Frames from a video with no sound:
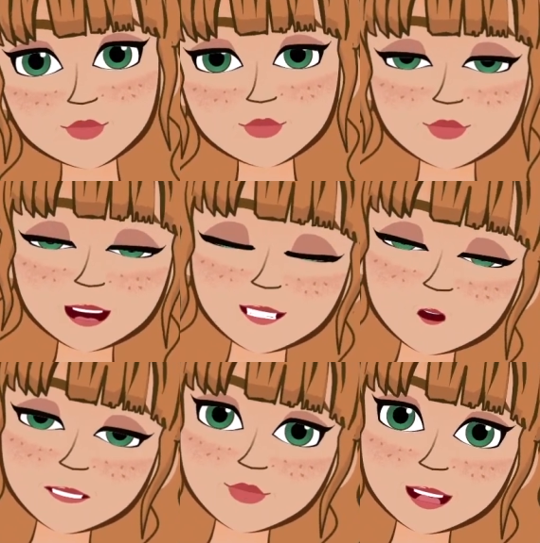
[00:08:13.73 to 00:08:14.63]
but
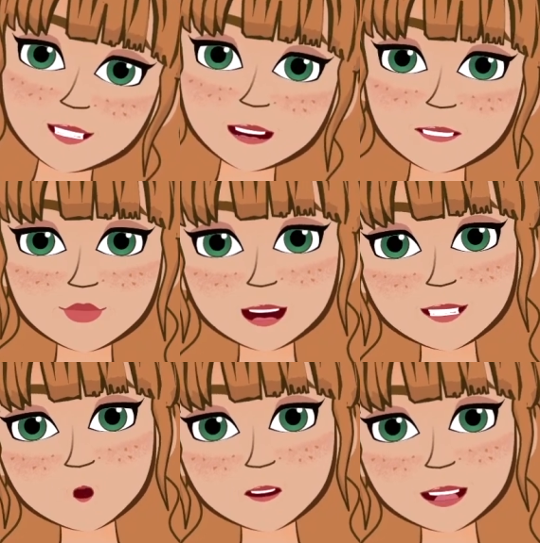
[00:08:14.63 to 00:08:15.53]
apparently they had already
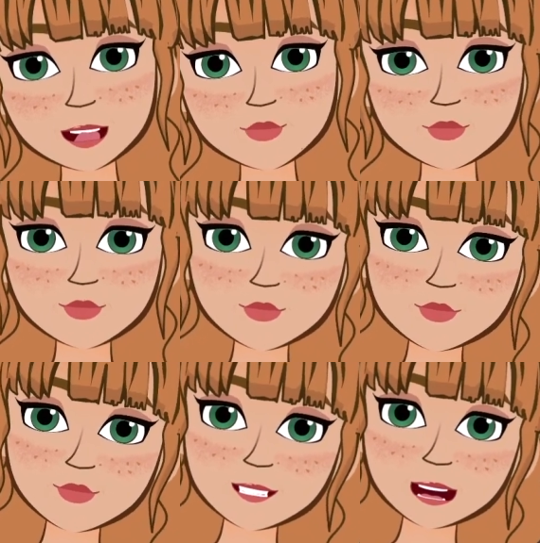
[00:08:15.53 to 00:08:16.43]
met.
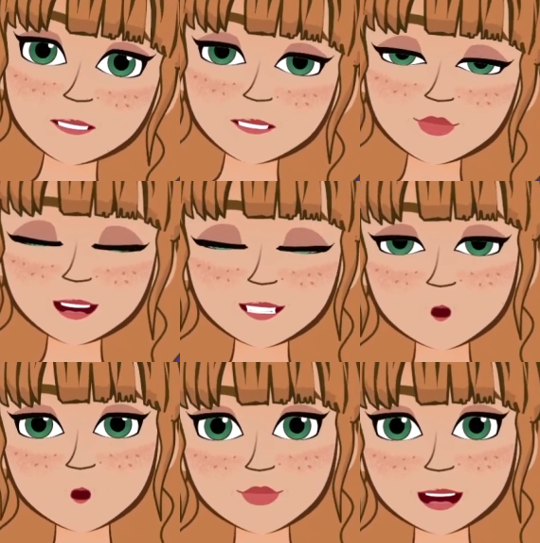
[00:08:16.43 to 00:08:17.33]
They spoke
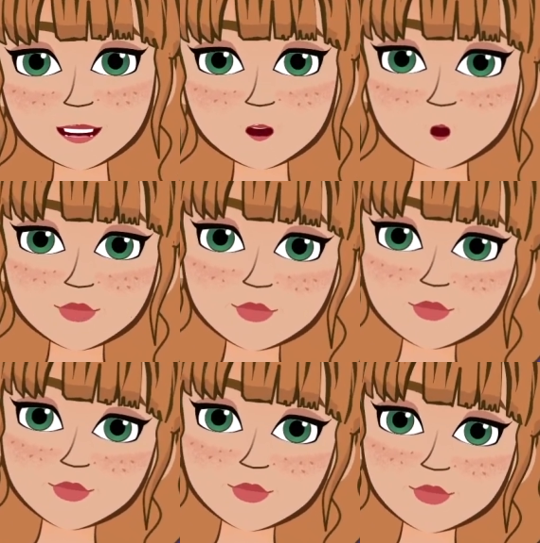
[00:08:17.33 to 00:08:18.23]
politely to each other,
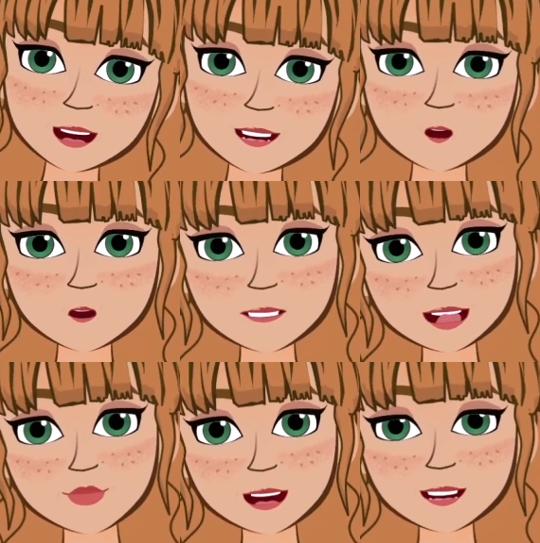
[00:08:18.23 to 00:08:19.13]
but there seemed
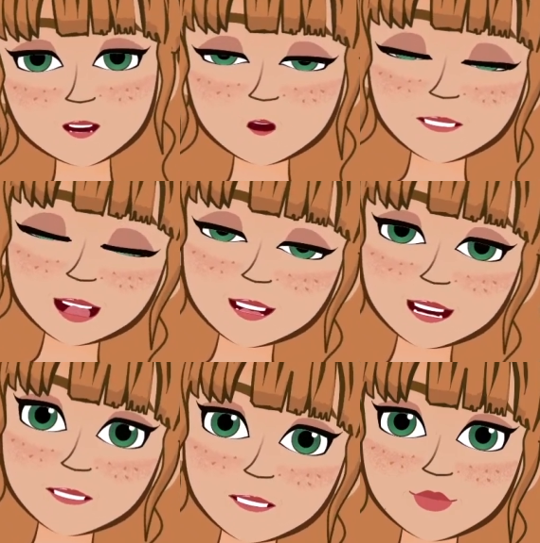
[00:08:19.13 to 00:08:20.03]
to be something
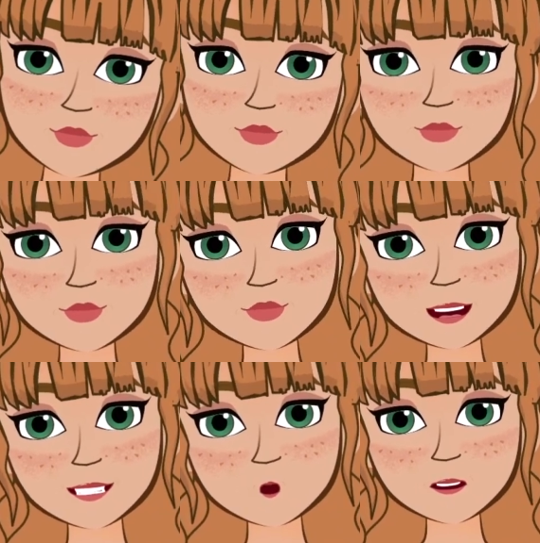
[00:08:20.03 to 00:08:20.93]
between them that
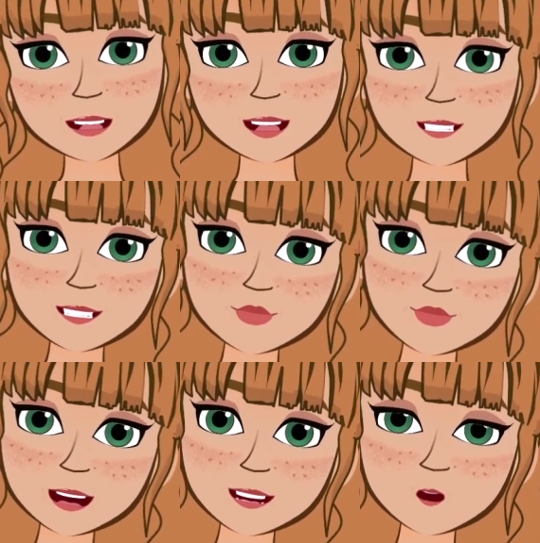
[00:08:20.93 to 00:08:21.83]
made us all feel
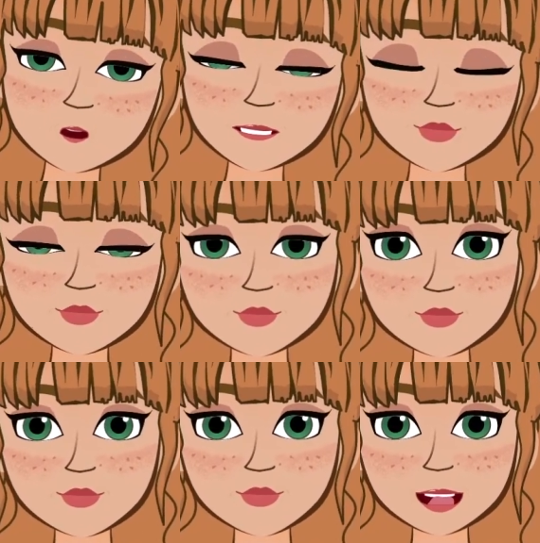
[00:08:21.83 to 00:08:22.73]
uncomfortable.
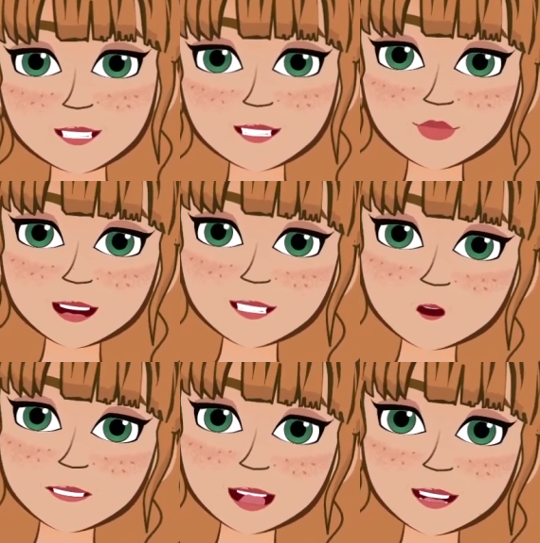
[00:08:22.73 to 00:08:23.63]
I didn't know
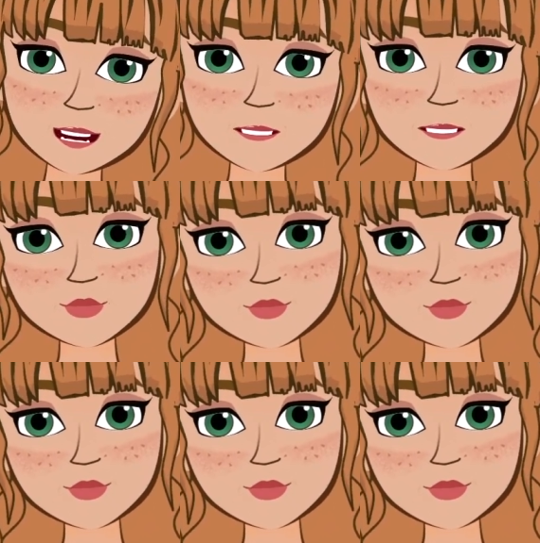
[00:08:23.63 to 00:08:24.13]
what it was.